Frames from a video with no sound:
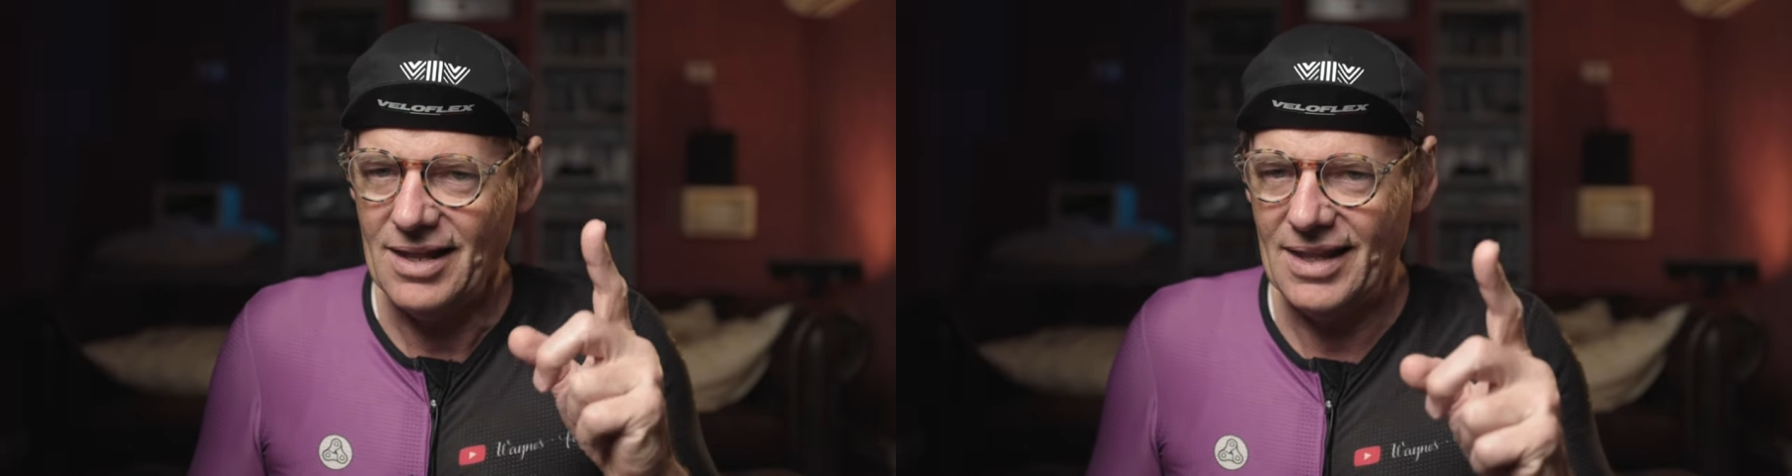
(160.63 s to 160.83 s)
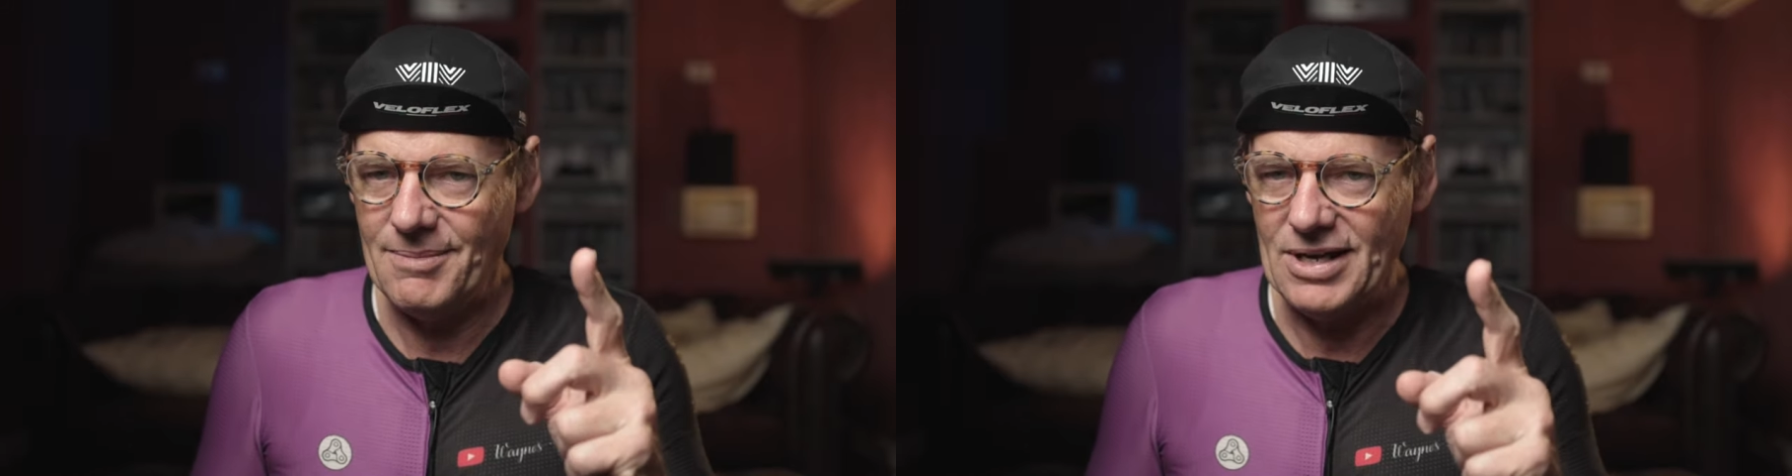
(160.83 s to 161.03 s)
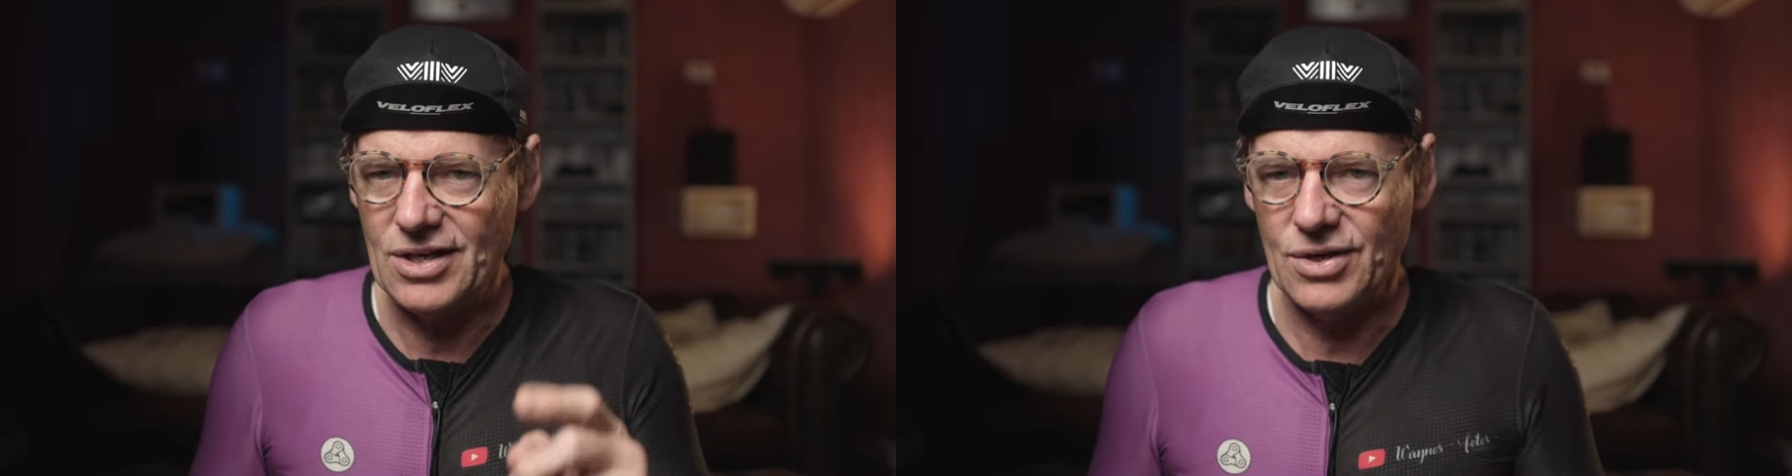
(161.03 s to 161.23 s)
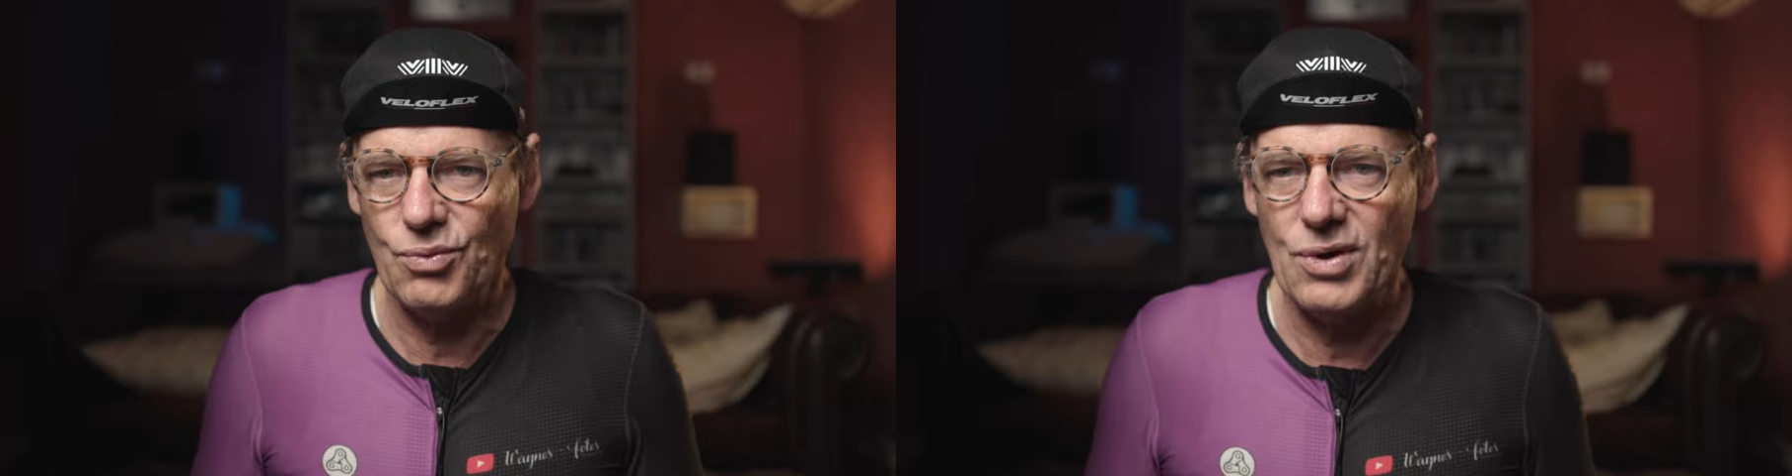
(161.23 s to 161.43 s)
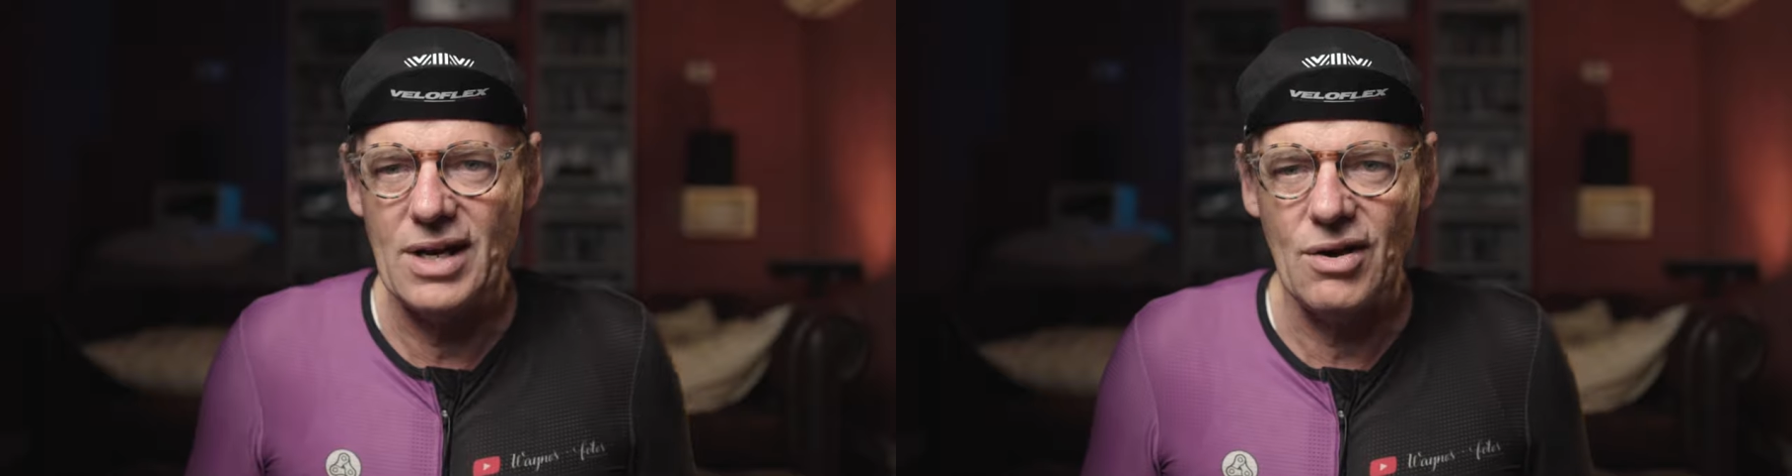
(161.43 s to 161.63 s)
let me just
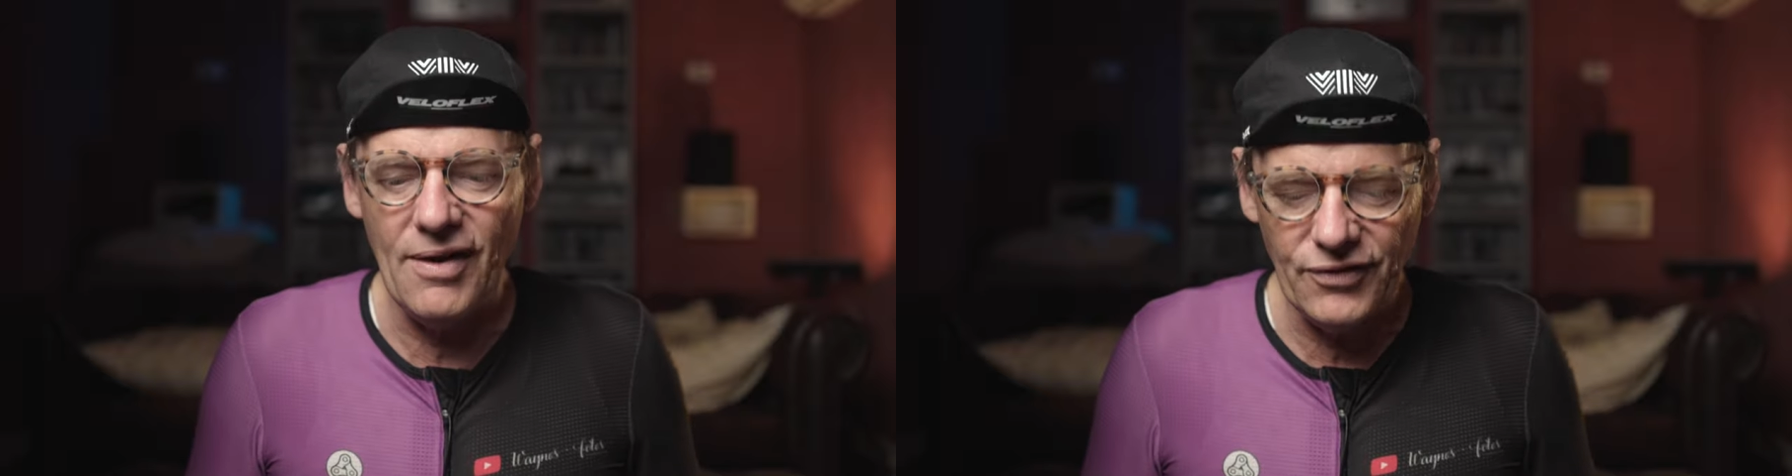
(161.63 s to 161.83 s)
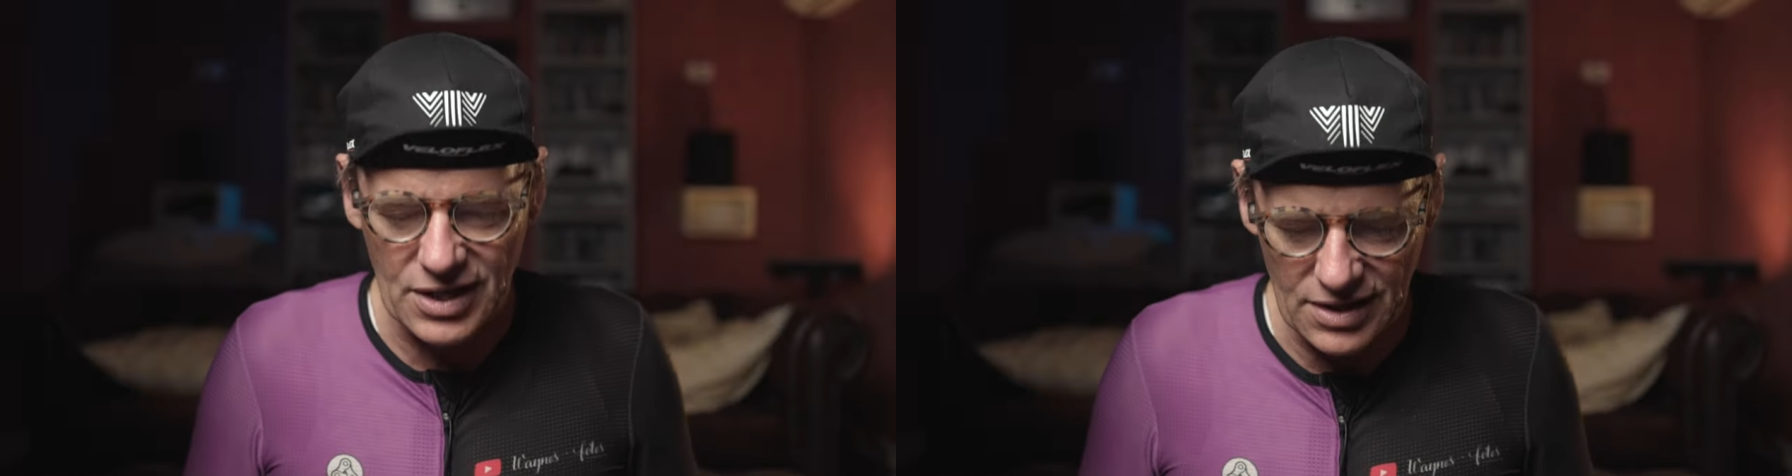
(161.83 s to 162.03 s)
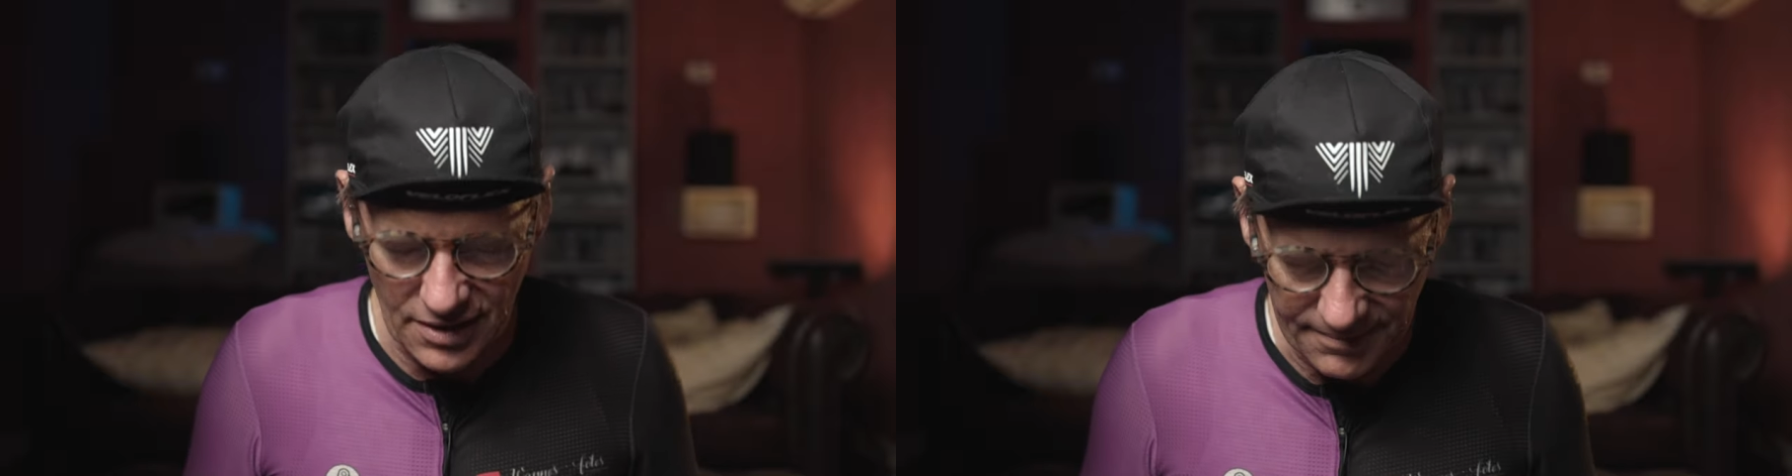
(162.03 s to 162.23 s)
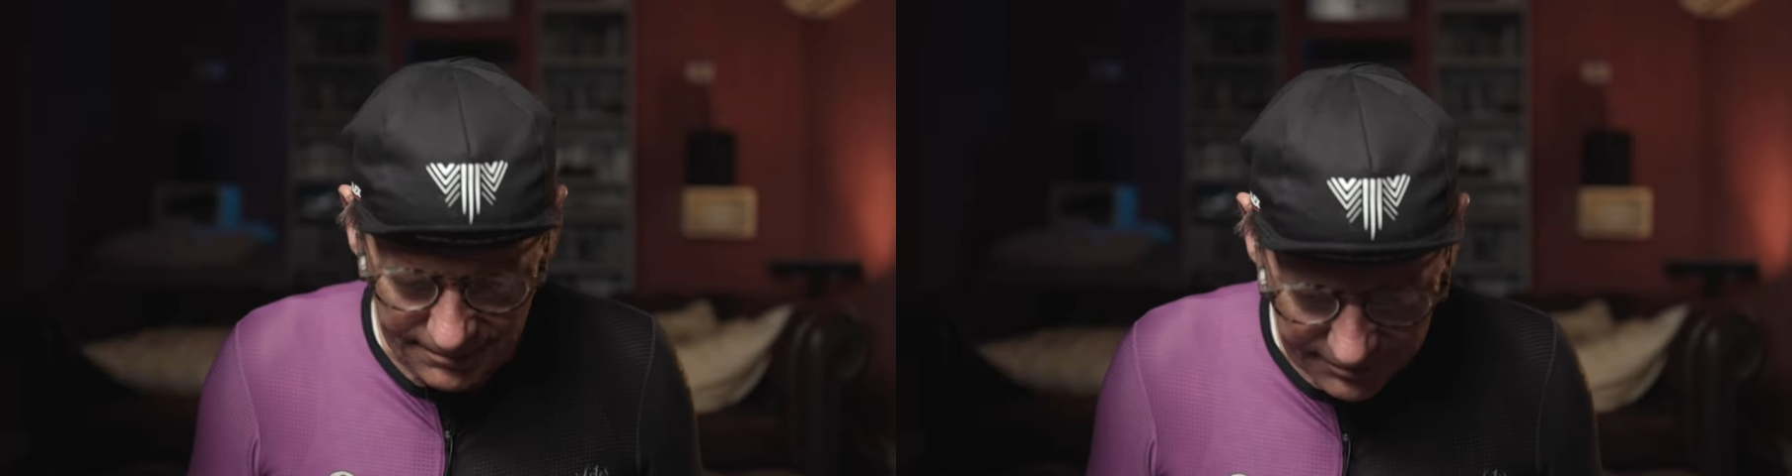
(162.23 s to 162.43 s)
read it off to you,